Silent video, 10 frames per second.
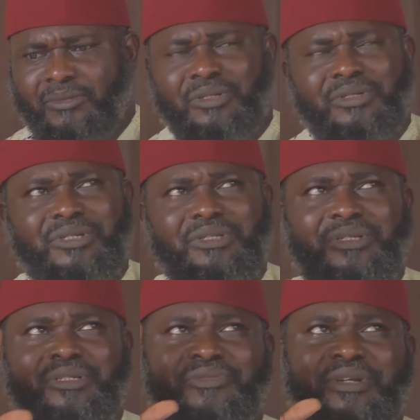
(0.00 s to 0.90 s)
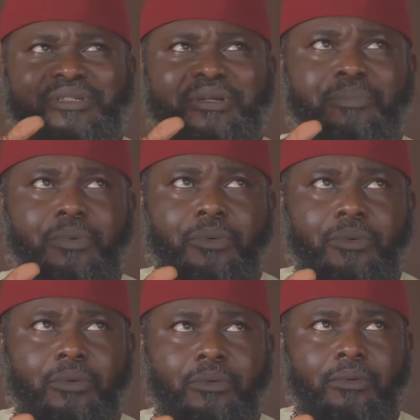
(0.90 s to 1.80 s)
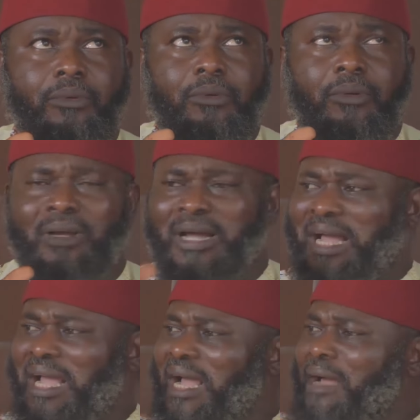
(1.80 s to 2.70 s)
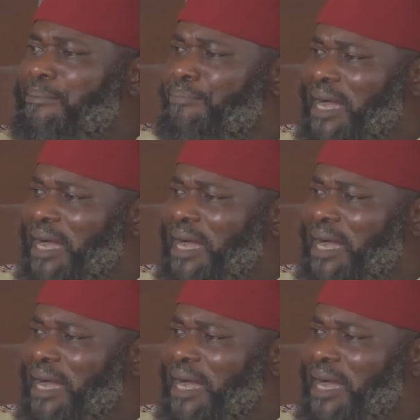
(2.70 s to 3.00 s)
The reason is very simple. I am